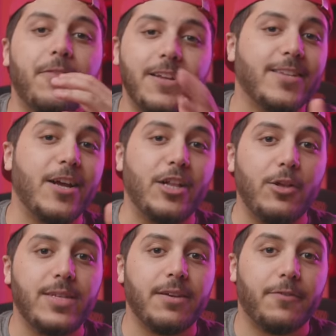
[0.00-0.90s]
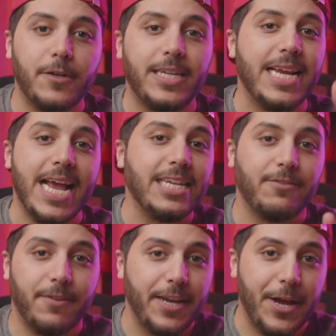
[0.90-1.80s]
this concludes it for today's
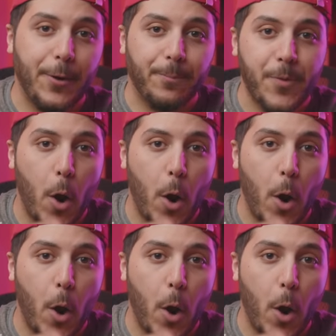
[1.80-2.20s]
video.